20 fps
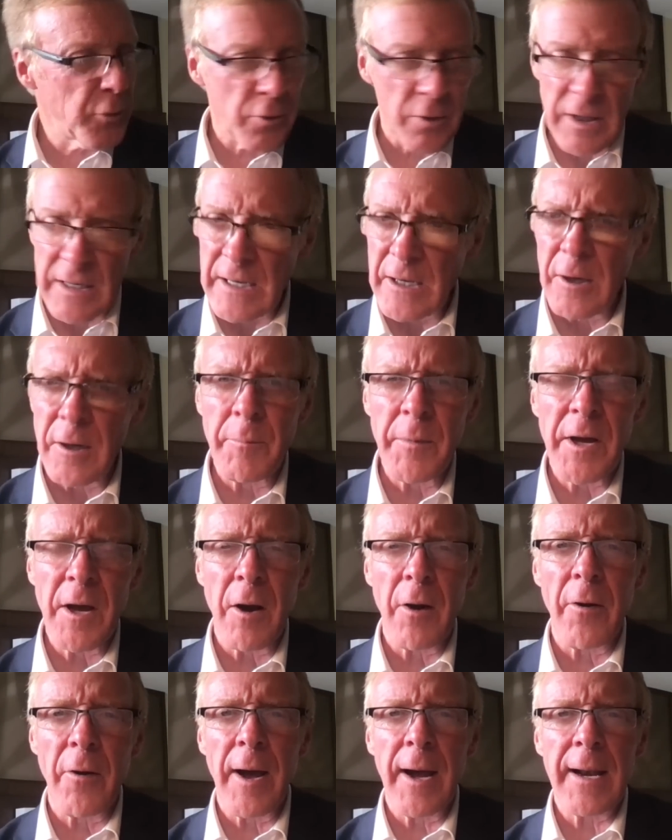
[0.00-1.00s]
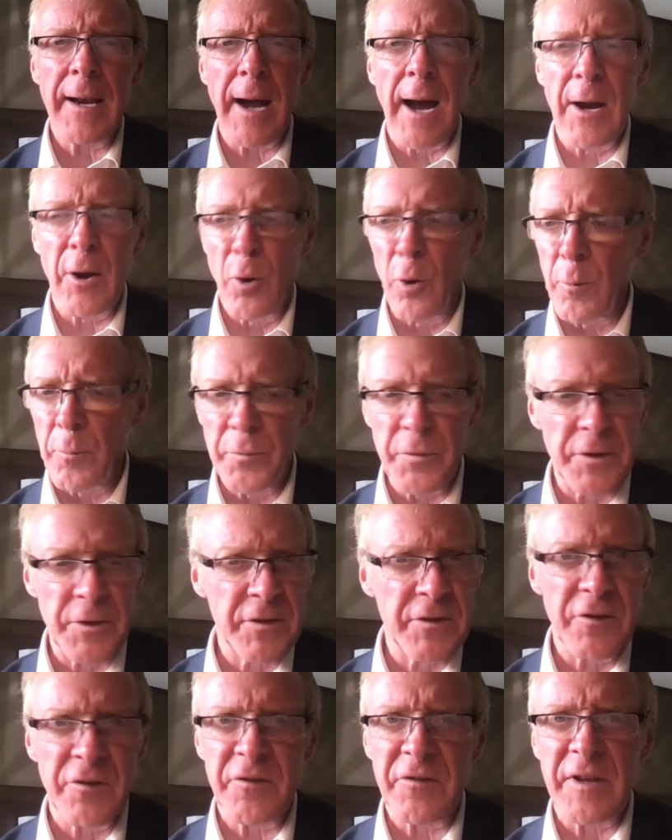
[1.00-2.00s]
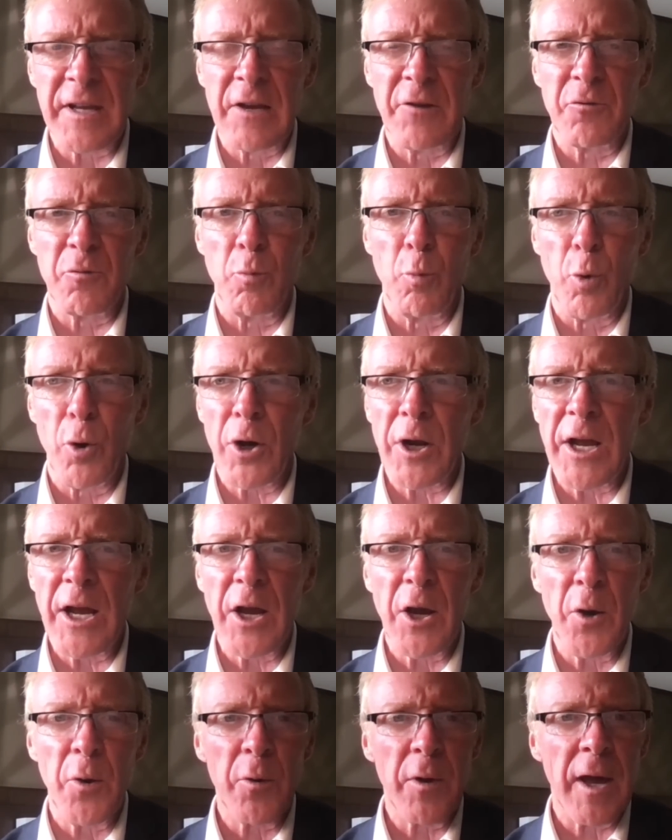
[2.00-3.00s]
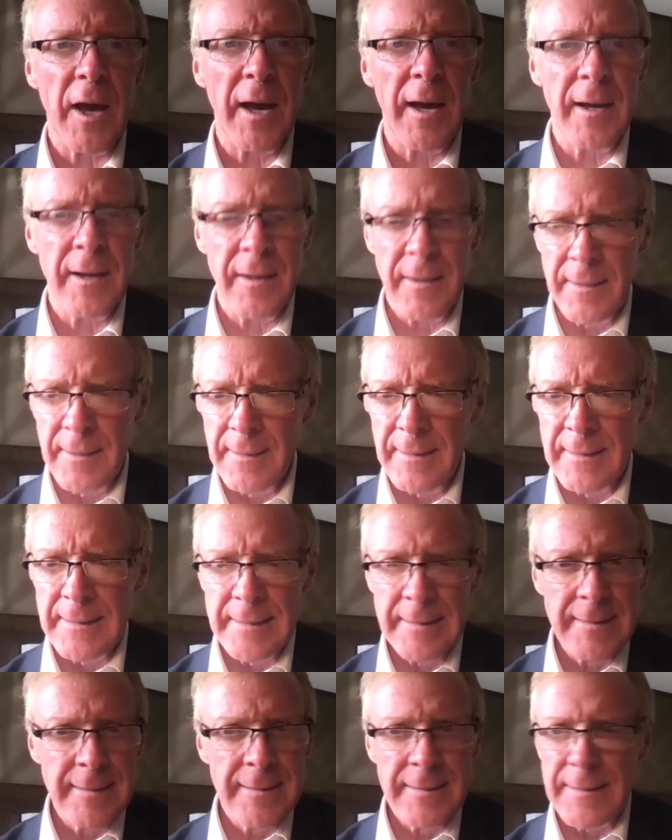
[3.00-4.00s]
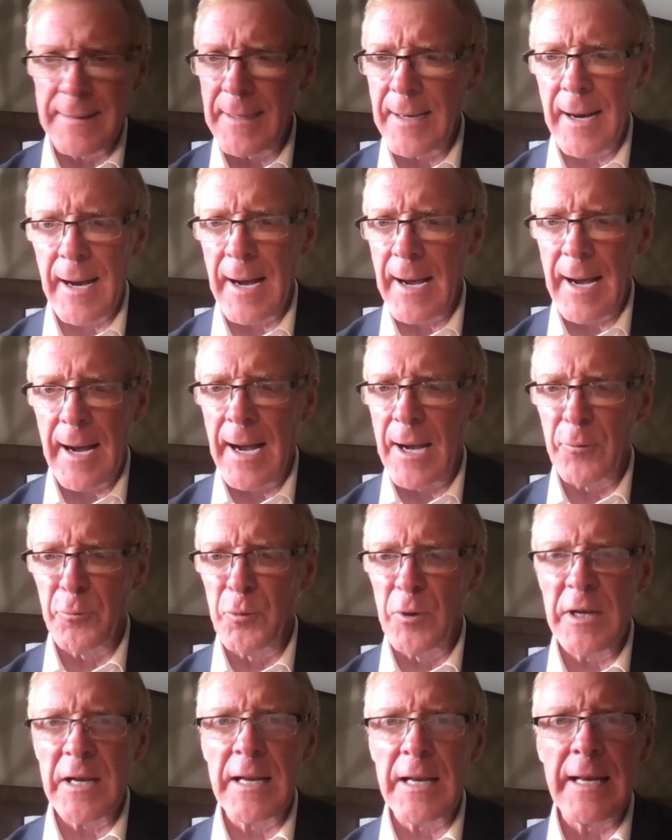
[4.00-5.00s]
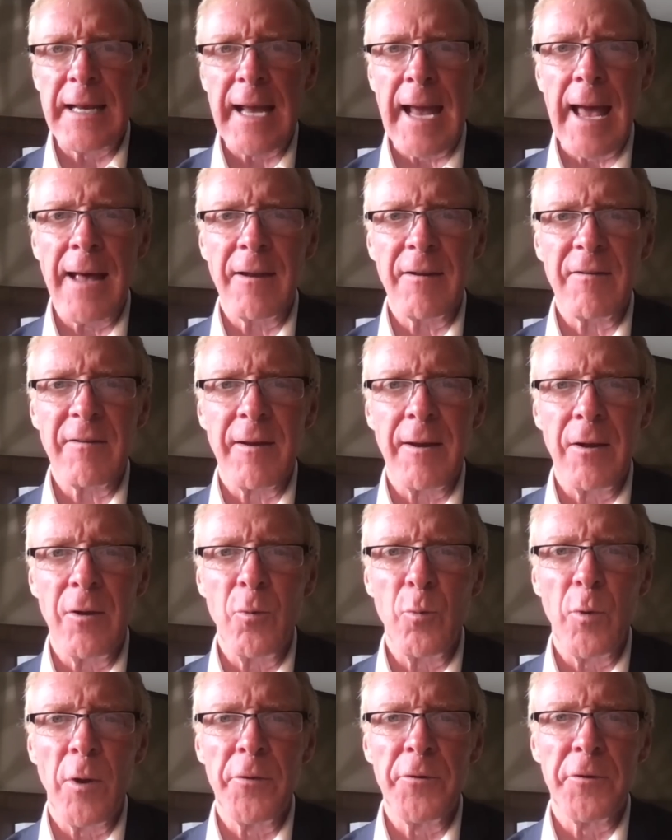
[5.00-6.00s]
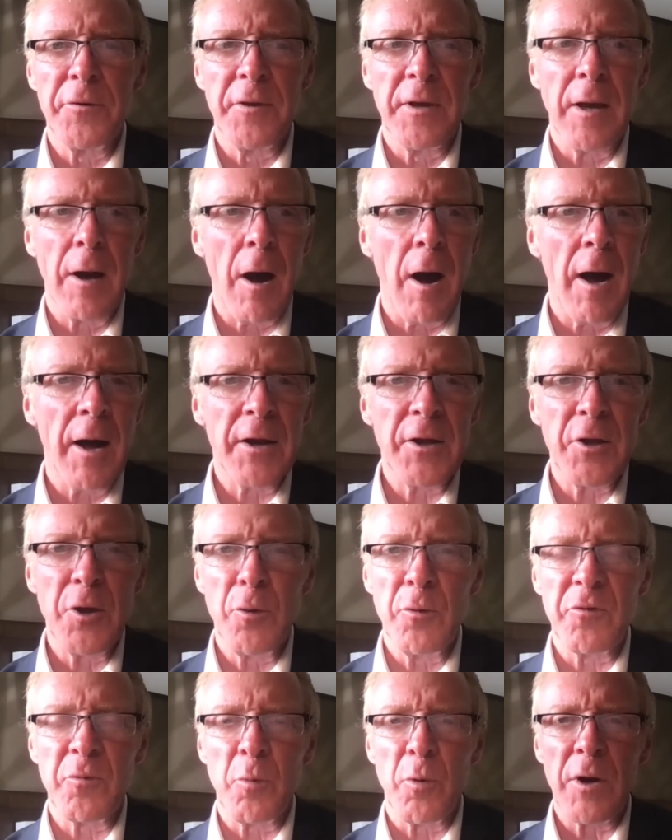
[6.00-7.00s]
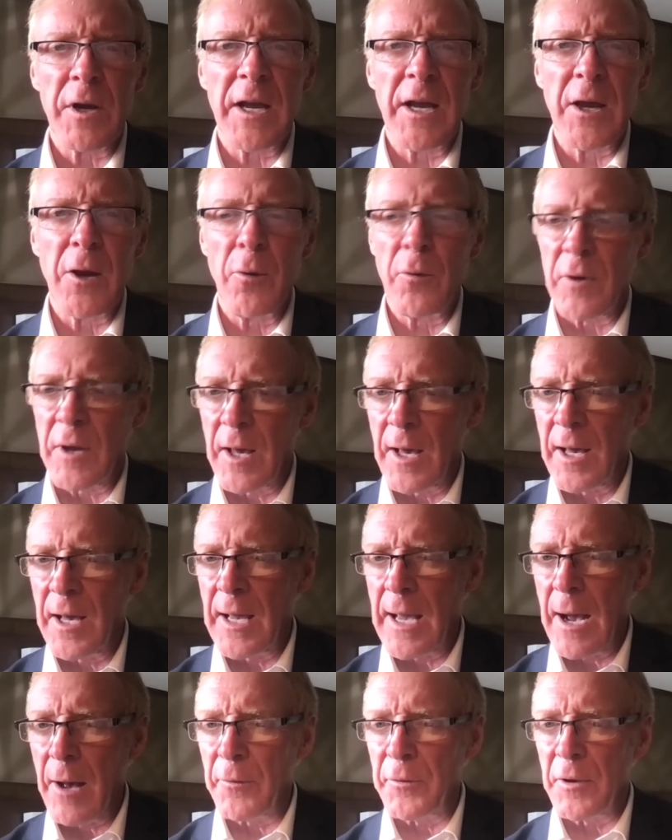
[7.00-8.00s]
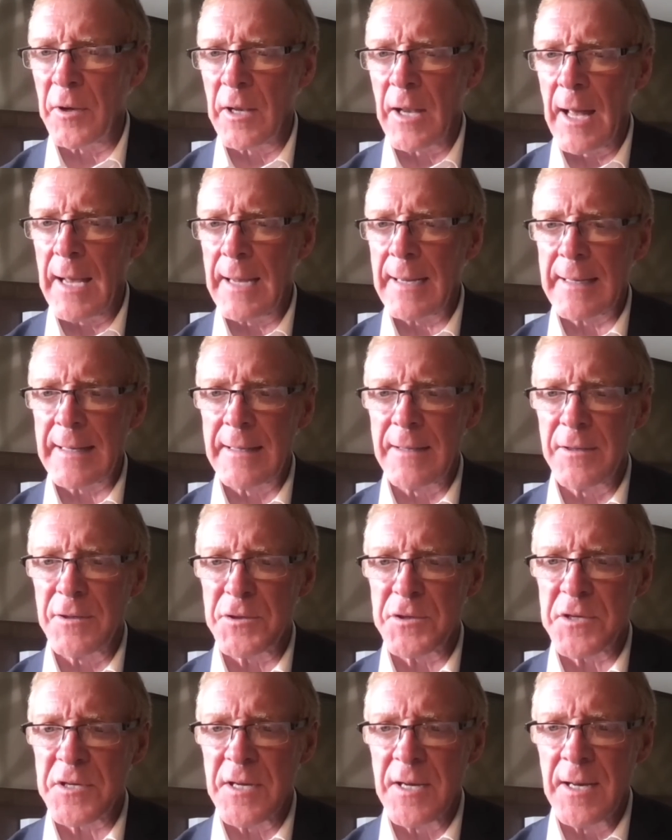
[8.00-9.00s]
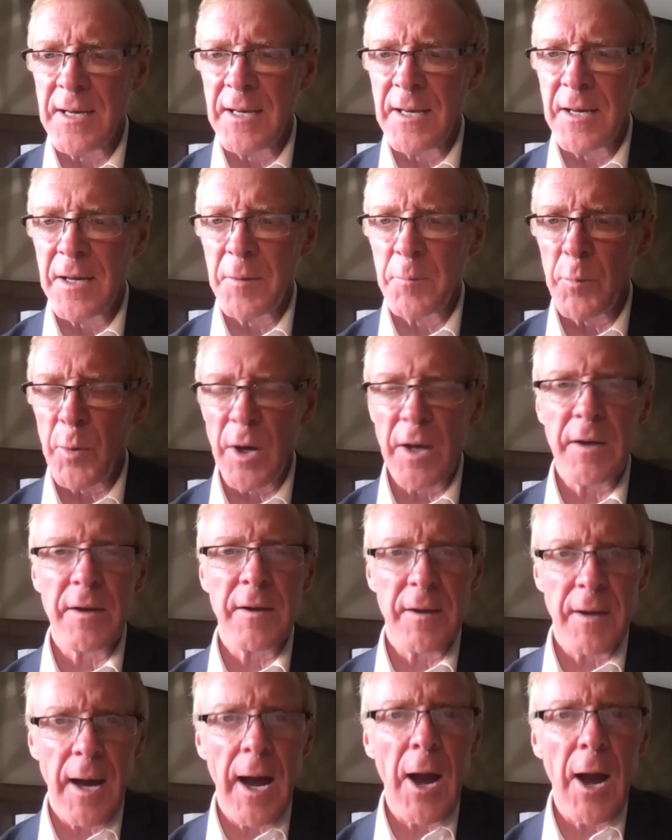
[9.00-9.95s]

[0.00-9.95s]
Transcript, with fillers: you can hear me all right. I hope that this thing is working okay. I really can't tell whether the audio is working okay, how the light is, but